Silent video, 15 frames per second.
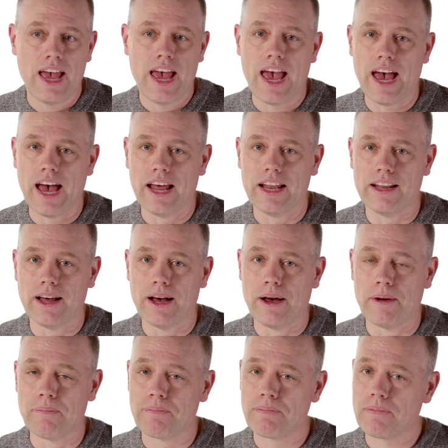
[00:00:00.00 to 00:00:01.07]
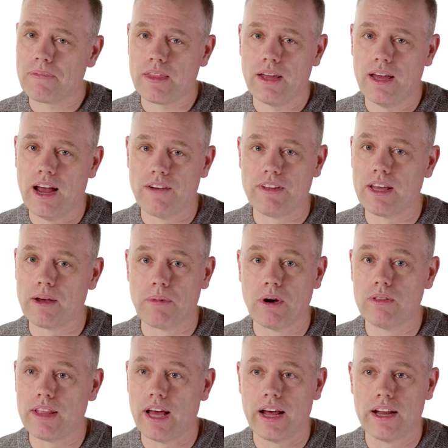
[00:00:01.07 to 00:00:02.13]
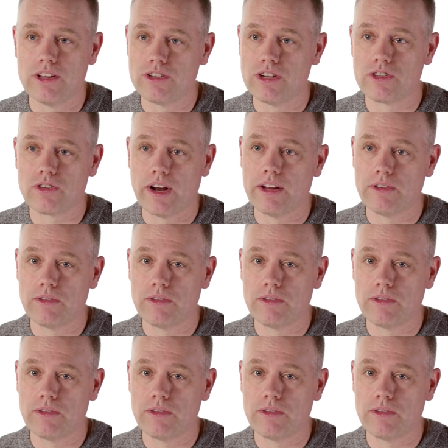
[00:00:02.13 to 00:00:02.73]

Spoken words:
and everything about that is just great. It